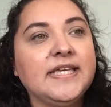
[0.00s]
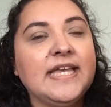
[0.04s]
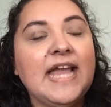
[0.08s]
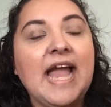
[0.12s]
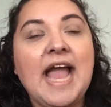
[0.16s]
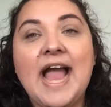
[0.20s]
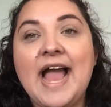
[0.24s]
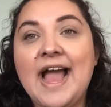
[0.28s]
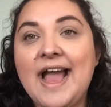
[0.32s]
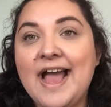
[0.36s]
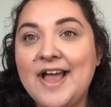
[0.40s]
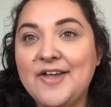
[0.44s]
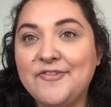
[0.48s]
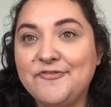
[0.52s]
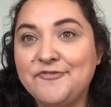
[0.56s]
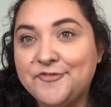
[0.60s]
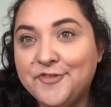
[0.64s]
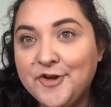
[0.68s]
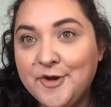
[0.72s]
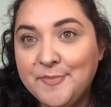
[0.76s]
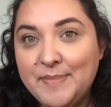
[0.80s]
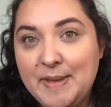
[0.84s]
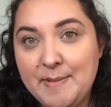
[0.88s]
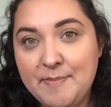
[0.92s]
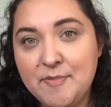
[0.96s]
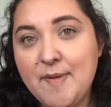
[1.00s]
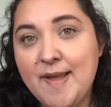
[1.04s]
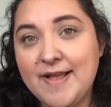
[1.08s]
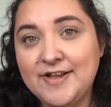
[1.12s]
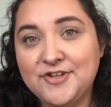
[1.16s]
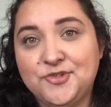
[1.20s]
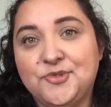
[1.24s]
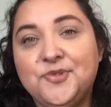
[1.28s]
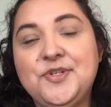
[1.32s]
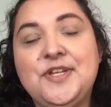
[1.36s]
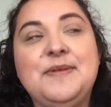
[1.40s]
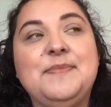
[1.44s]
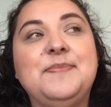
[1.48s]
Kat from Paperback
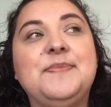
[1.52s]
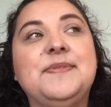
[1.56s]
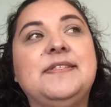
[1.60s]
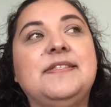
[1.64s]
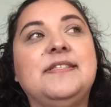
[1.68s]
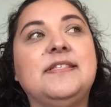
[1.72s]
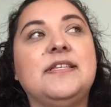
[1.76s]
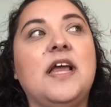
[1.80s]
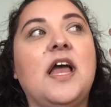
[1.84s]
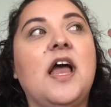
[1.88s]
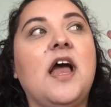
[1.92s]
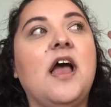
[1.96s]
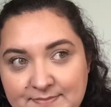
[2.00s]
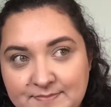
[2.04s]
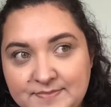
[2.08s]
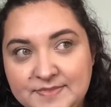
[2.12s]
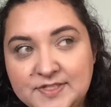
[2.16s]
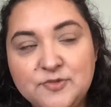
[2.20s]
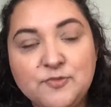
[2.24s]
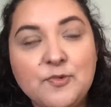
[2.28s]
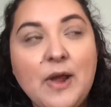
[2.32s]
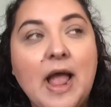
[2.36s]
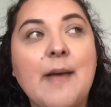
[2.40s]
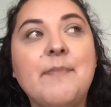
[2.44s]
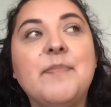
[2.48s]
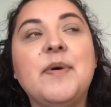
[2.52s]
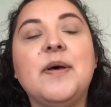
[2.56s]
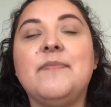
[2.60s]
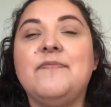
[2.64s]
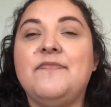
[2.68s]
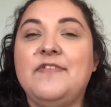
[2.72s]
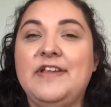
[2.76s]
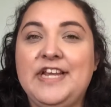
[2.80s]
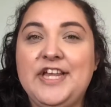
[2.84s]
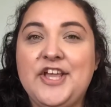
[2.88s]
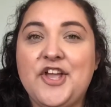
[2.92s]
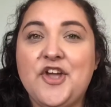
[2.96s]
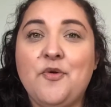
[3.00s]
Dreams' wrap-up
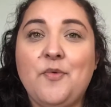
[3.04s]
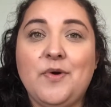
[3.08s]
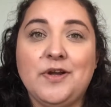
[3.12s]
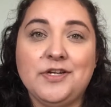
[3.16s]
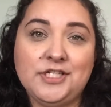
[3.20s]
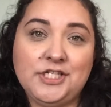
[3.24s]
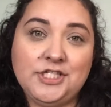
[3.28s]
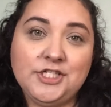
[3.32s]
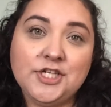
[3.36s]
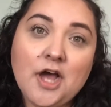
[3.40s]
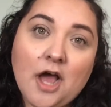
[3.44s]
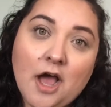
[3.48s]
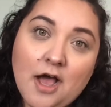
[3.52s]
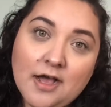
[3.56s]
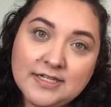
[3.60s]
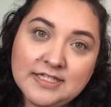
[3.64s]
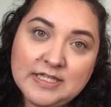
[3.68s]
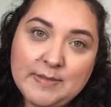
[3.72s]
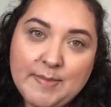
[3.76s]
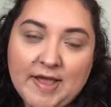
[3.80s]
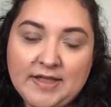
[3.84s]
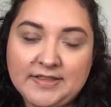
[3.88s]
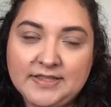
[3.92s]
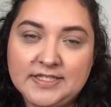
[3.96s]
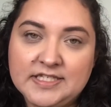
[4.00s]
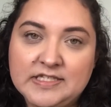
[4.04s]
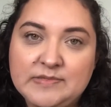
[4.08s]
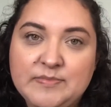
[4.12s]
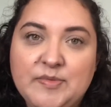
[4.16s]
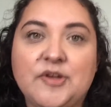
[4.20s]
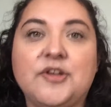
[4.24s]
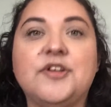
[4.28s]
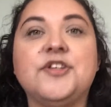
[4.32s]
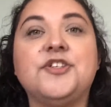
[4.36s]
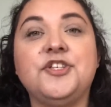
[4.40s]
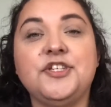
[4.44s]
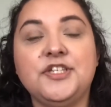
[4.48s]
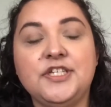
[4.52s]
video where she talks about this
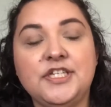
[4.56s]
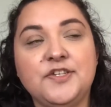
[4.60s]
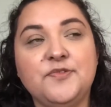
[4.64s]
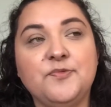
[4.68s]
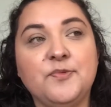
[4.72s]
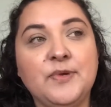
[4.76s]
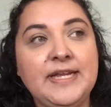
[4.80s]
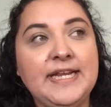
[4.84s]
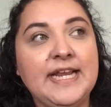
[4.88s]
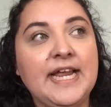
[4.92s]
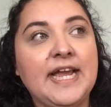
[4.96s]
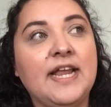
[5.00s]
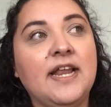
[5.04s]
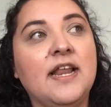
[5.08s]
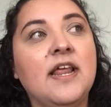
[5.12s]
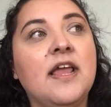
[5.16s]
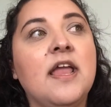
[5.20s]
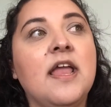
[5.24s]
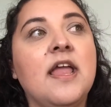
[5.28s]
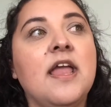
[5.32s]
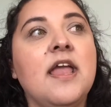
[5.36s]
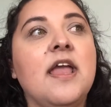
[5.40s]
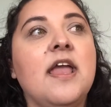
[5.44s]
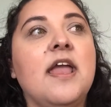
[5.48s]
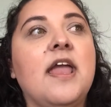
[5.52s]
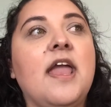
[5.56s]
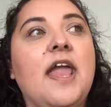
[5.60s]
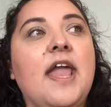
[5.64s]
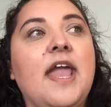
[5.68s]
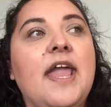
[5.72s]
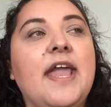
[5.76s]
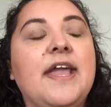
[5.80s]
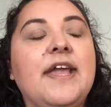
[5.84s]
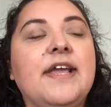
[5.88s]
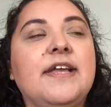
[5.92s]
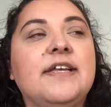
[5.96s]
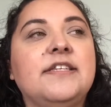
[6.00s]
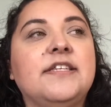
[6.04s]
book, because she did read it,
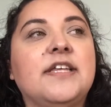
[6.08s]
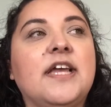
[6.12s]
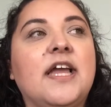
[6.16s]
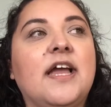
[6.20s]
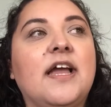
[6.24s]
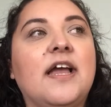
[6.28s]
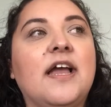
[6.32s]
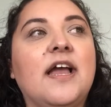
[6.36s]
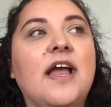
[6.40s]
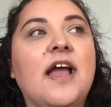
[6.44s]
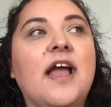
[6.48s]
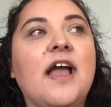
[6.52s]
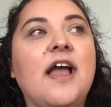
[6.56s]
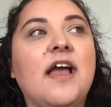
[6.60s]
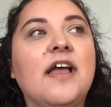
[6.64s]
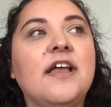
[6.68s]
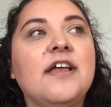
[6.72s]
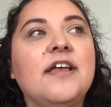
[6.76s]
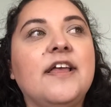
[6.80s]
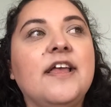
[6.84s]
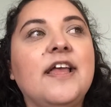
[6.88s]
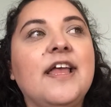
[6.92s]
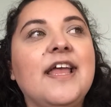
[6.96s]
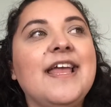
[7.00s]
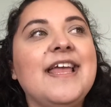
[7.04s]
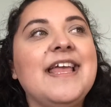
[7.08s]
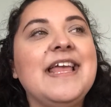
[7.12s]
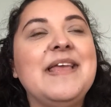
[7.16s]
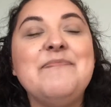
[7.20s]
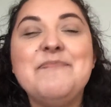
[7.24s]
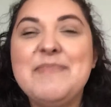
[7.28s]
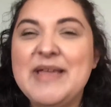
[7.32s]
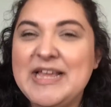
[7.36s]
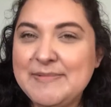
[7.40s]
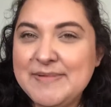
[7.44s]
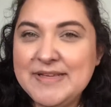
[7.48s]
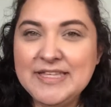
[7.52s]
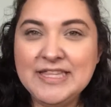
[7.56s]
and it
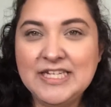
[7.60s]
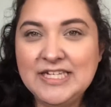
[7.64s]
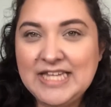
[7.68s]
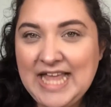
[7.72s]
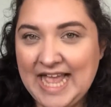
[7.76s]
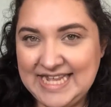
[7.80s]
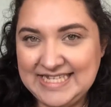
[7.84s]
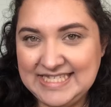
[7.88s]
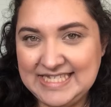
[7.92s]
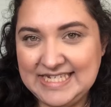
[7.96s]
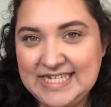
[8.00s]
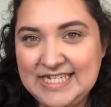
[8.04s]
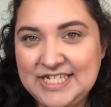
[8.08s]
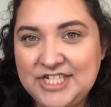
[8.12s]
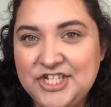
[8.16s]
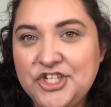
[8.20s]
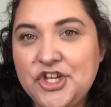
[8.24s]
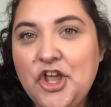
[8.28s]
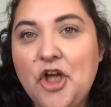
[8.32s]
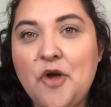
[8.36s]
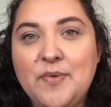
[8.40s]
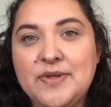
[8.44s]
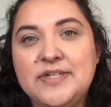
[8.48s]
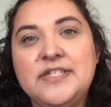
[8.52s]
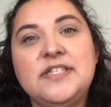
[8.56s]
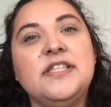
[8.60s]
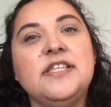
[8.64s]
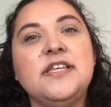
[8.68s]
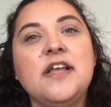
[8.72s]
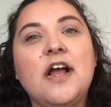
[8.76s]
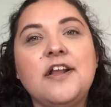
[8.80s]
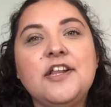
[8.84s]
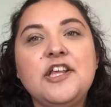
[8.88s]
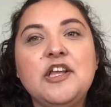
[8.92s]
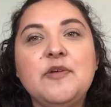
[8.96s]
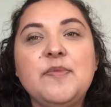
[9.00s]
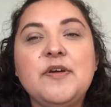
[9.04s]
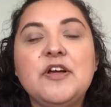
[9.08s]
made me a little hesitant to go into the
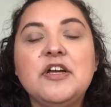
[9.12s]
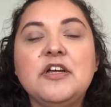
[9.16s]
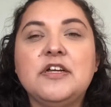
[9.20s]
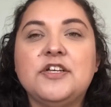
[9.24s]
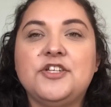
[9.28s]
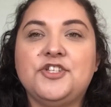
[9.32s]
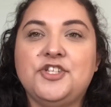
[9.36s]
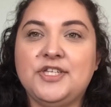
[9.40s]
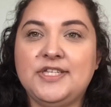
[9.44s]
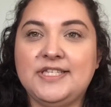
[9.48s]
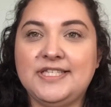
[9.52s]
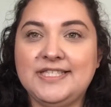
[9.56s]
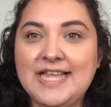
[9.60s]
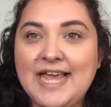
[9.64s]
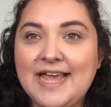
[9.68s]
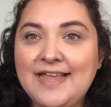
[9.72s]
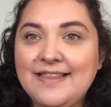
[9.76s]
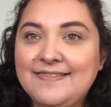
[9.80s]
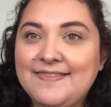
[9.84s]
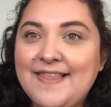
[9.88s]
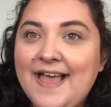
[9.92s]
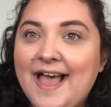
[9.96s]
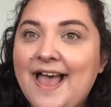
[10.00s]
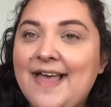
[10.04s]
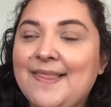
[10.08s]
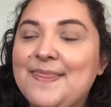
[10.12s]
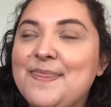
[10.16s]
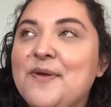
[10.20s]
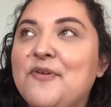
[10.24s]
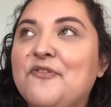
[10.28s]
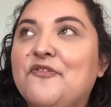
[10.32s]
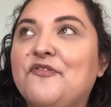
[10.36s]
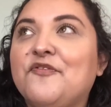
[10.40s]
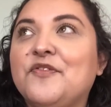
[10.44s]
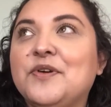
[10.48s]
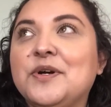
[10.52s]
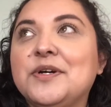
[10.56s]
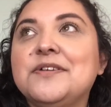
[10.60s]
audiobook, because she said that the
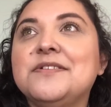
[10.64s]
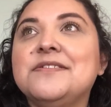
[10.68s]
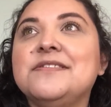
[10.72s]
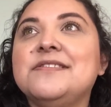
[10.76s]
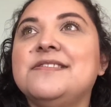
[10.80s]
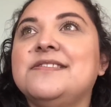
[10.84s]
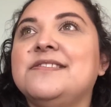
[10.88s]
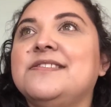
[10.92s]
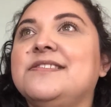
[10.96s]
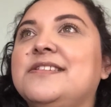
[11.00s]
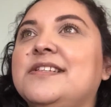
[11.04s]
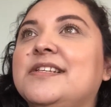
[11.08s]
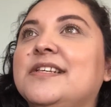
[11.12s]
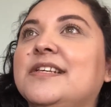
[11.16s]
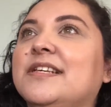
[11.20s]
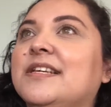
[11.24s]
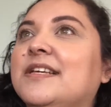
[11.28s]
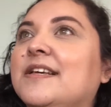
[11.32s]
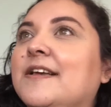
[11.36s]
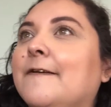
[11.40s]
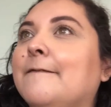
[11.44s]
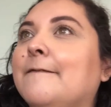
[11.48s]
first